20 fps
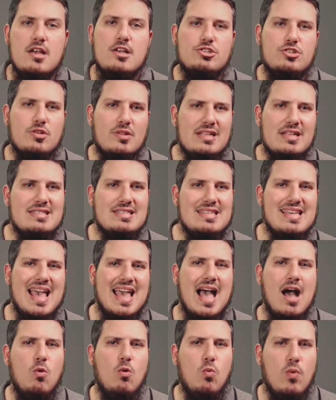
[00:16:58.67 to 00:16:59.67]
So let's see
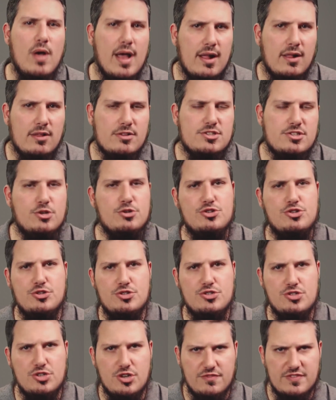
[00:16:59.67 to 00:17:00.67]
how well social
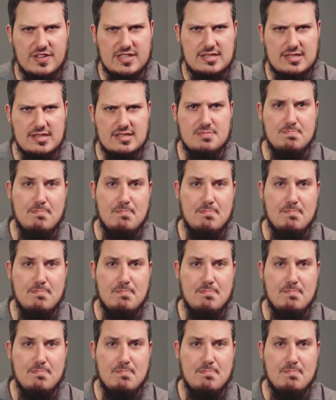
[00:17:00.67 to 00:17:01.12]
services